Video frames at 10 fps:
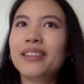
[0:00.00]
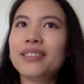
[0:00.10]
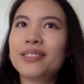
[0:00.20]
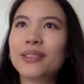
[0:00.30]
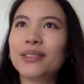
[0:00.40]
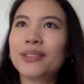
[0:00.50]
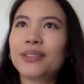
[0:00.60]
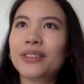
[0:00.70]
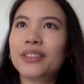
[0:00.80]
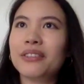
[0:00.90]

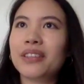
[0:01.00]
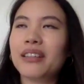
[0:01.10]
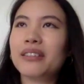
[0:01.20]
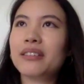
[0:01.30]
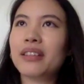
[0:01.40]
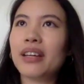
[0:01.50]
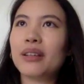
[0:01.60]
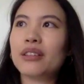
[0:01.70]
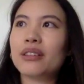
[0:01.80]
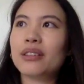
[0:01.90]
So, you know, like
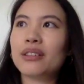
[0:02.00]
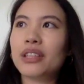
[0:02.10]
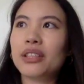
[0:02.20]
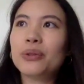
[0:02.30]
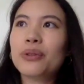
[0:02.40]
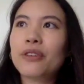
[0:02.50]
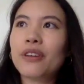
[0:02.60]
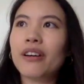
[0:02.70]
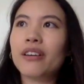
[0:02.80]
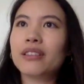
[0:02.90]
the youth
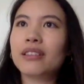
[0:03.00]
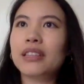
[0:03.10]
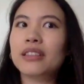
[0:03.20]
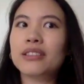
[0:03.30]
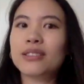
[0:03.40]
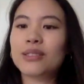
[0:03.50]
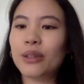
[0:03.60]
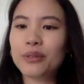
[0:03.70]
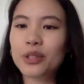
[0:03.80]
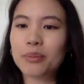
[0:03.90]
are the leaders
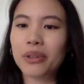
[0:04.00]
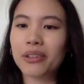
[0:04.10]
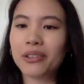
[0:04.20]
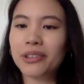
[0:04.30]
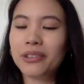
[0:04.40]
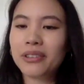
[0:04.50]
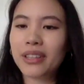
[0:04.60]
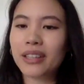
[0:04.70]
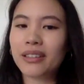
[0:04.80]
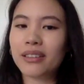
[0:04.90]
of tomorrow,
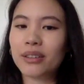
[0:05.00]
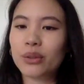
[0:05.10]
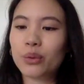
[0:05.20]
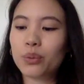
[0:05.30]
and